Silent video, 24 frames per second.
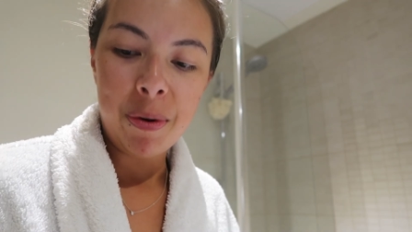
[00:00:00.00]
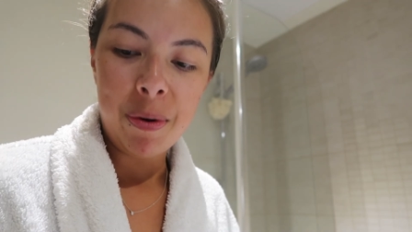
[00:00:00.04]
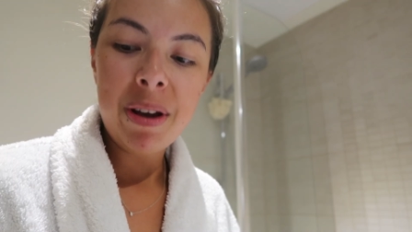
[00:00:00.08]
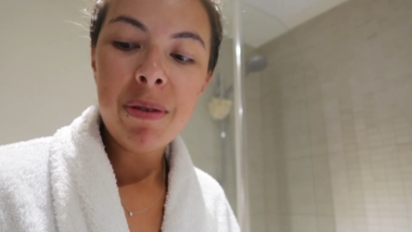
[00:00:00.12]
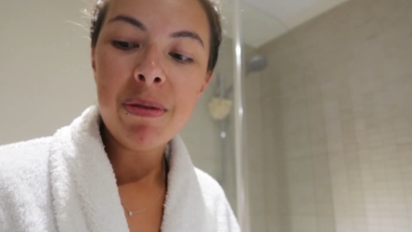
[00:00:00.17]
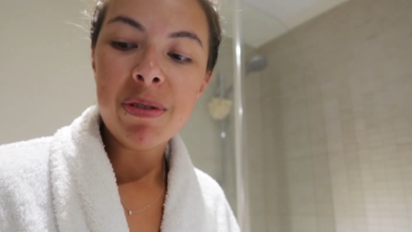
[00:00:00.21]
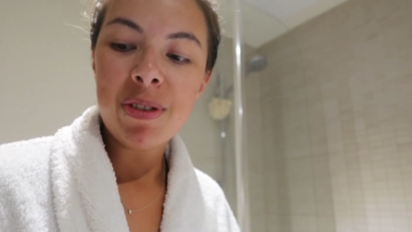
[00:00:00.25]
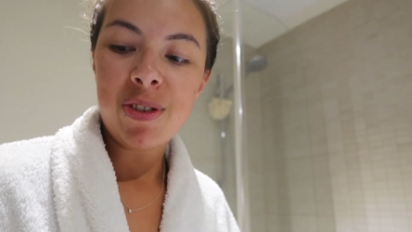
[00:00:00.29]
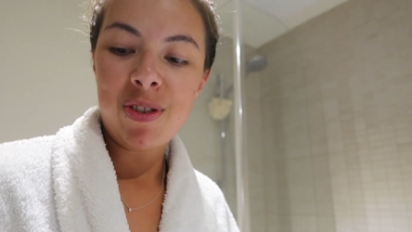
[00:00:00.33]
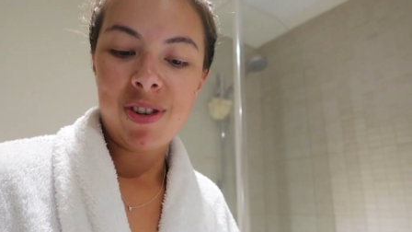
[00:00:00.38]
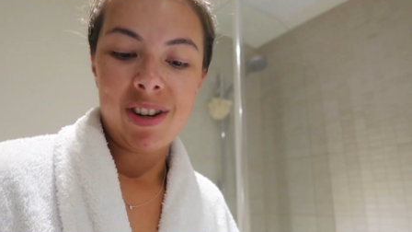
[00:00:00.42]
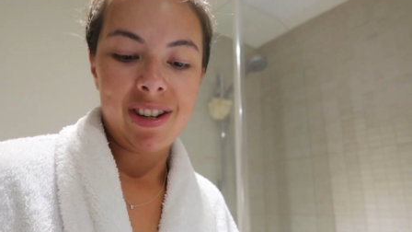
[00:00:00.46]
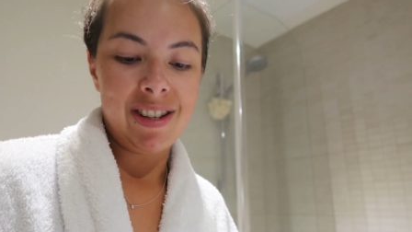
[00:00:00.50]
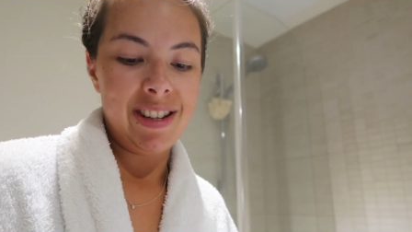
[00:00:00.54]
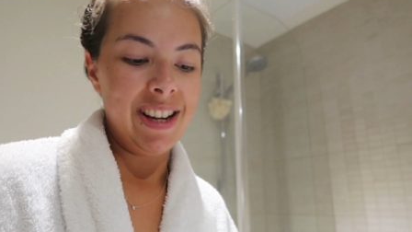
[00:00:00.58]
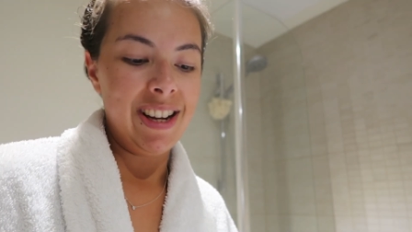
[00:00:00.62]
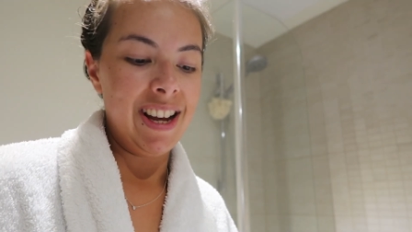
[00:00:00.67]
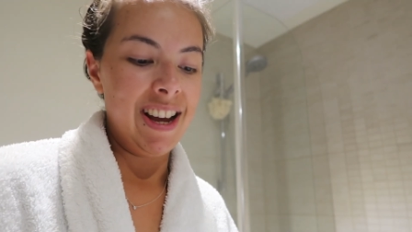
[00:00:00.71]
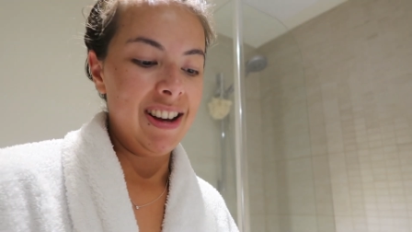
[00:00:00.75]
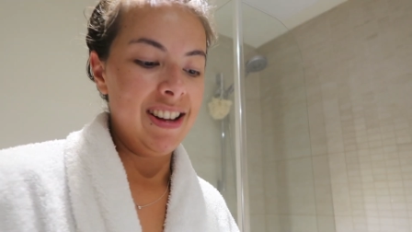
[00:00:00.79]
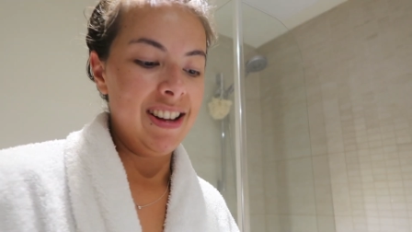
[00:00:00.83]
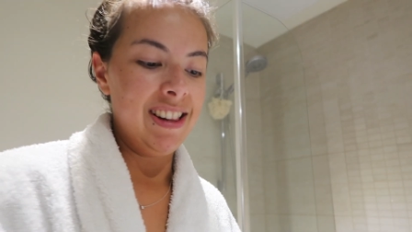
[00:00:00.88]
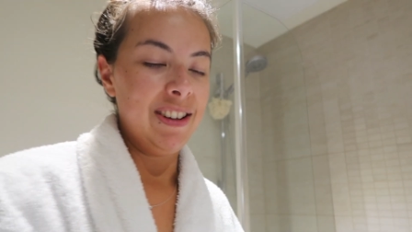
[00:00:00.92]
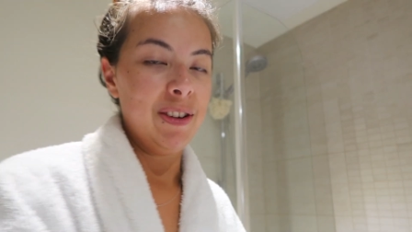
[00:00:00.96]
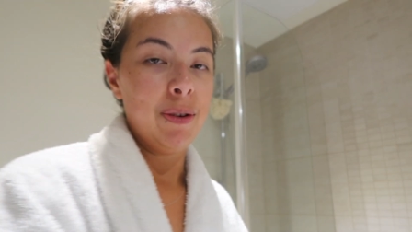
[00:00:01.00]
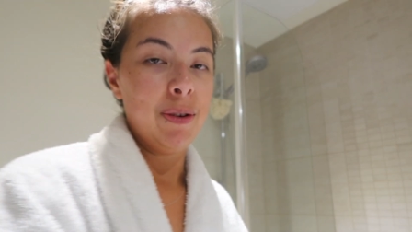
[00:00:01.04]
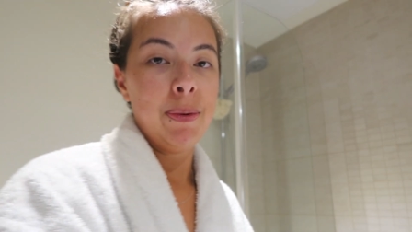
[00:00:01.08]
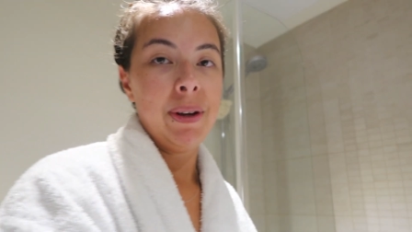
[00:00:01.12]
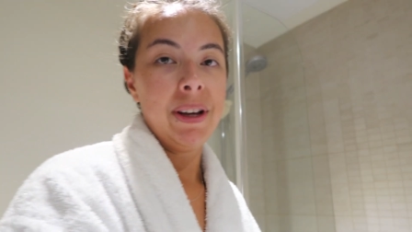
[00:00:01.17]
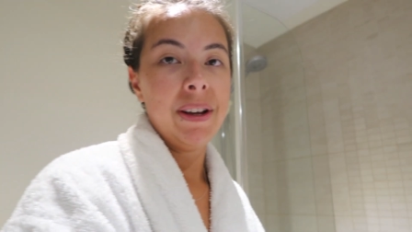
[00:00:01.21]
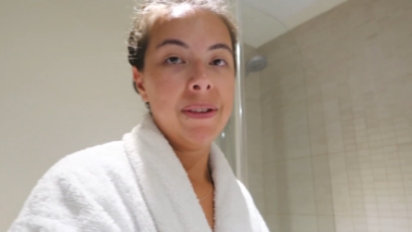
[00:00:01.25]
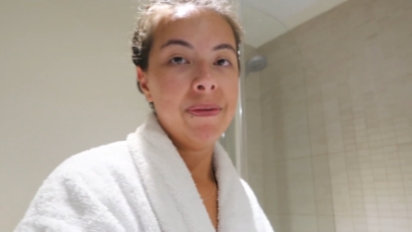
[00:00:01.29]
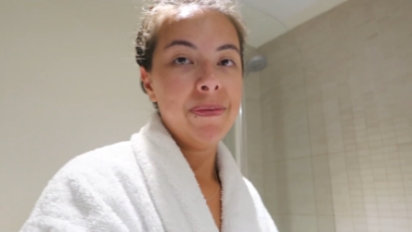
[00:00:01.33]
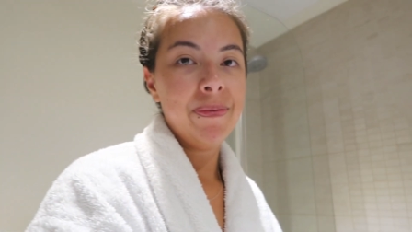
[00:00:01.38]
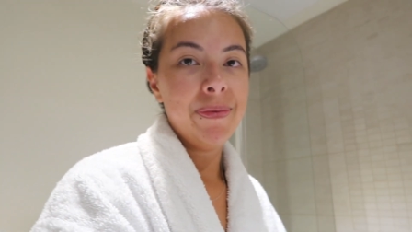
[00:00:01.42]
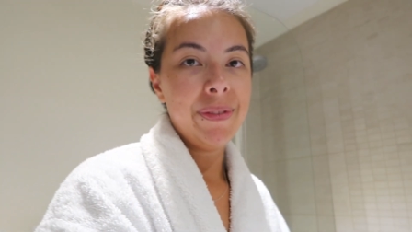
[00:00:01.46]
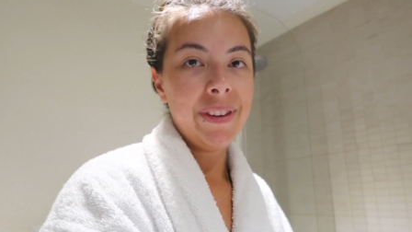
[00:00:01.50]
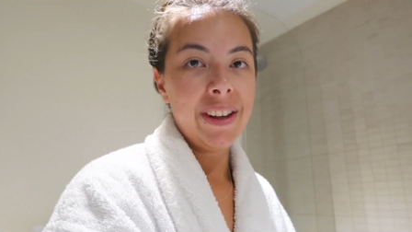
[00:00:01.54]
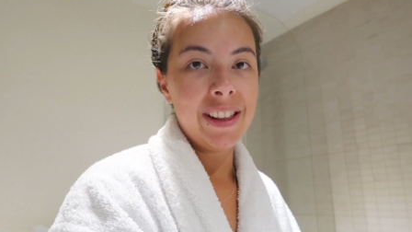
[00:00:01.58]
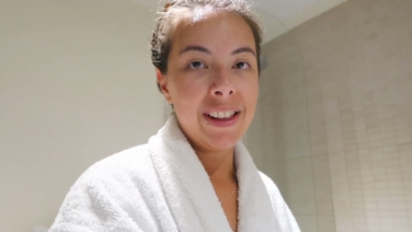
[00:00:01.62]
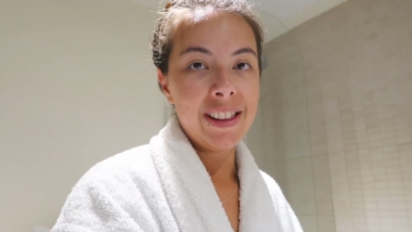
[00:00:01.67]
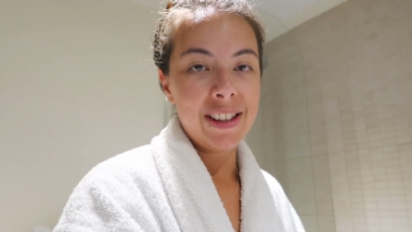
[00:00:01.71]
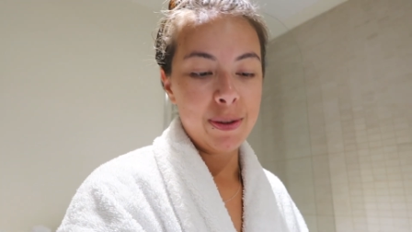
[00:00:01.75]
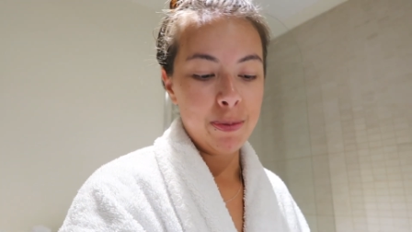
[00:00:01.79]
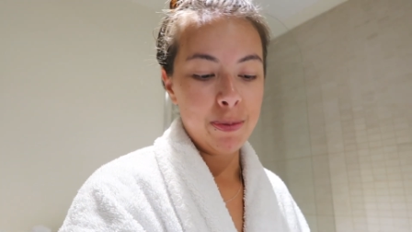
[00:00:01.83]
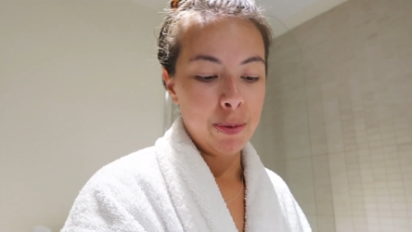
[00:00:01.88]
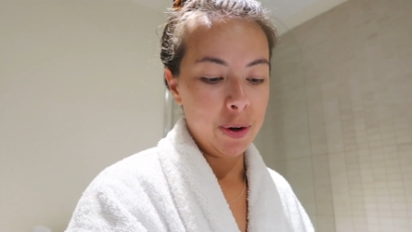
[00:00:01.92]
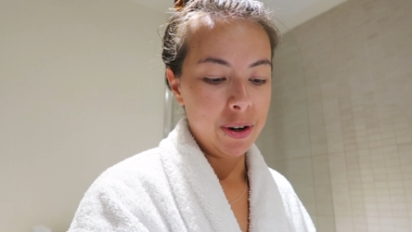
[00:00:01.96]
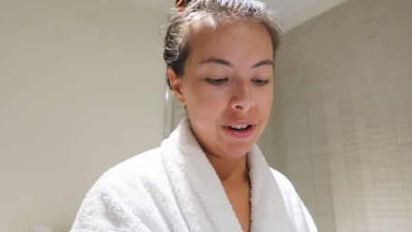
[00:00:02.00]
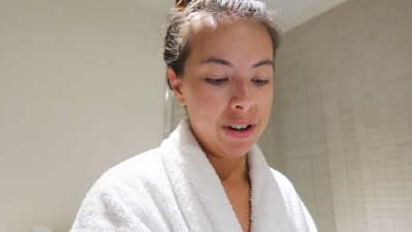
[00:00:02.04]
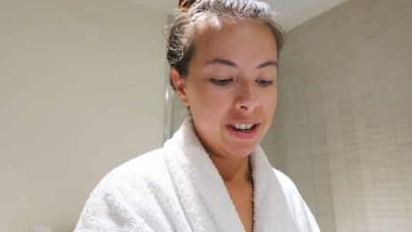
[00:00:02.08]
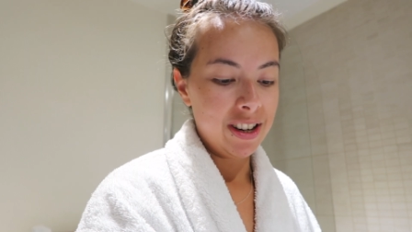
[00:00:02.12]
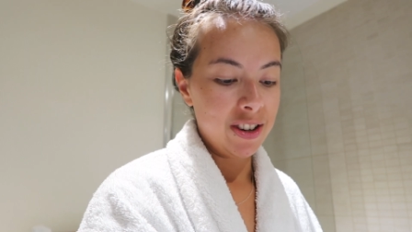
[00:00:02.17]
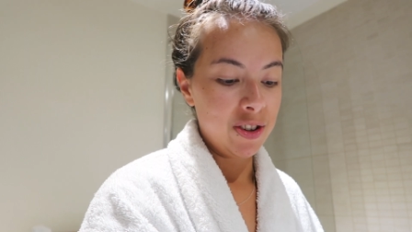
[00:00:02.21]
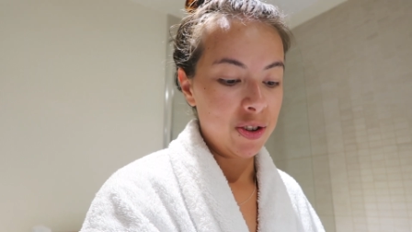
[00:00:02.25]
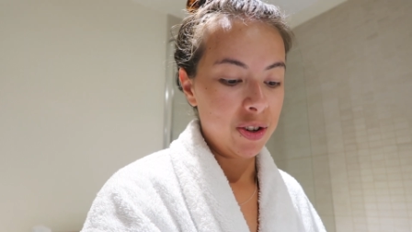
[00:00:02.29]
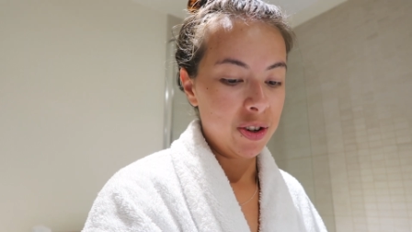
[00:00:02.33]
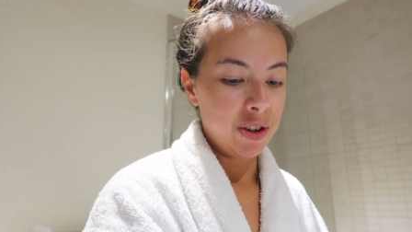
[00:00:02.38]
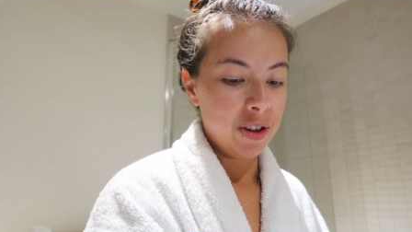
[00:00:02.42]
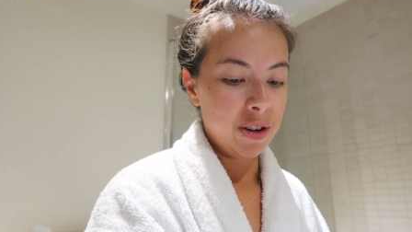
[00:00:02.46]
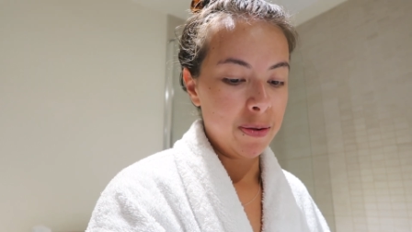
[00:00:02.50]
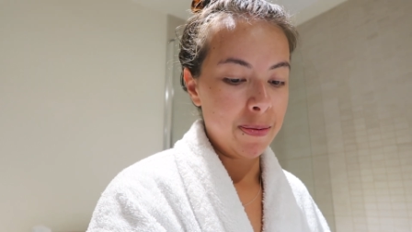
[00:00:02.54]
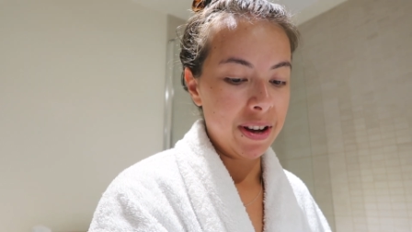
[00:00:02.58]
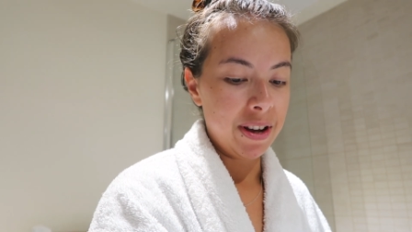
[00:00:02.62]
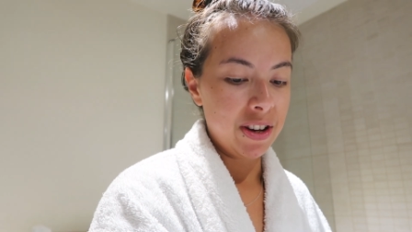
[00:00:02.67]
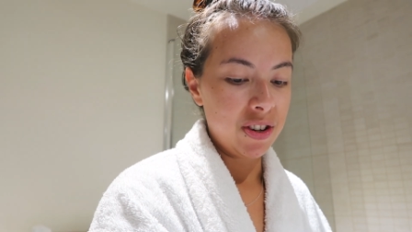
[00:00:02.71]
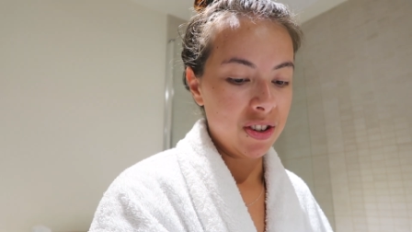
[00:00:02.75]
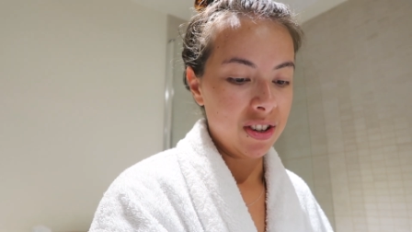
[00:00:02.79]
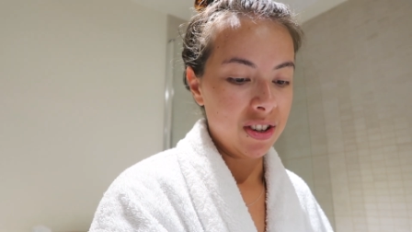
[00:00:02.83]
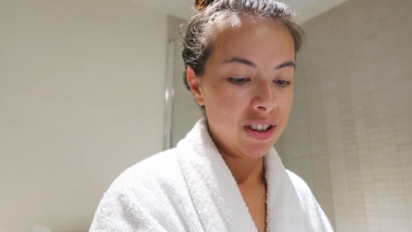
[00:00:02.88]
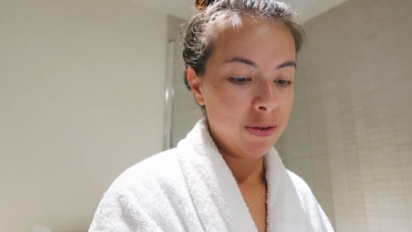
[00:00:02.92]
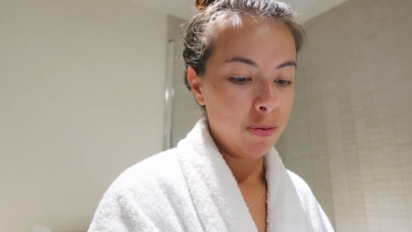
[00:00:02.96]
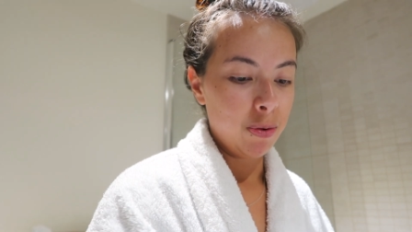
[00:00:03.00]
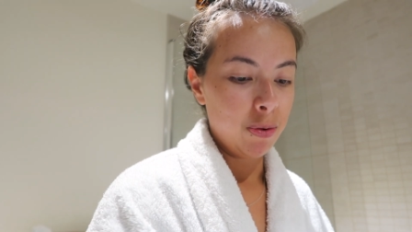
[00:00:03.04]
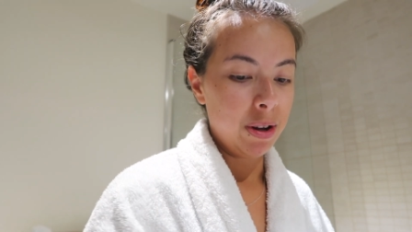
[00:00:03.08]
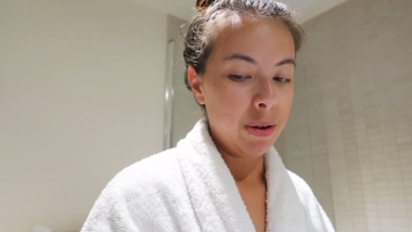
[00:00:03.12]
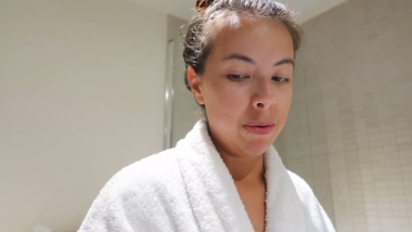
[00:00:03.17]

we were stressing out a little bit at this point, as you can imagine.